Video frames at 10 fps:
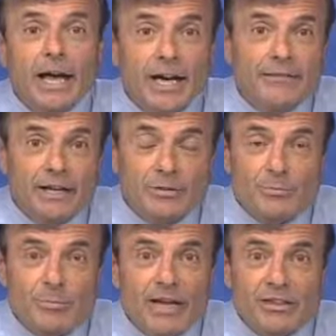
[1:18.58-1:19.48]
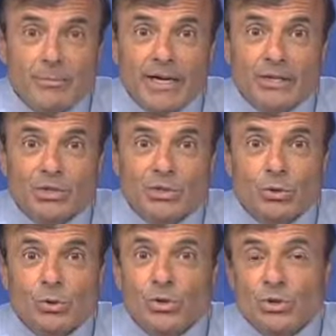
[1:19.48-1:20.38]
I've had mathematics
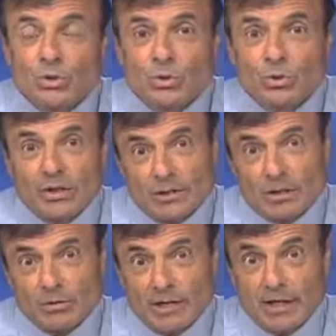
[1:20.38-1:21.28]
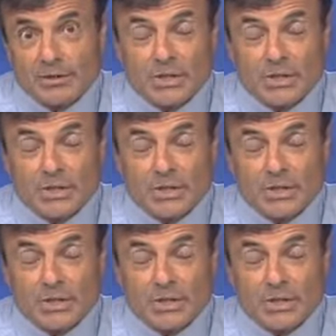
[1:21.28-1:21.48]
students or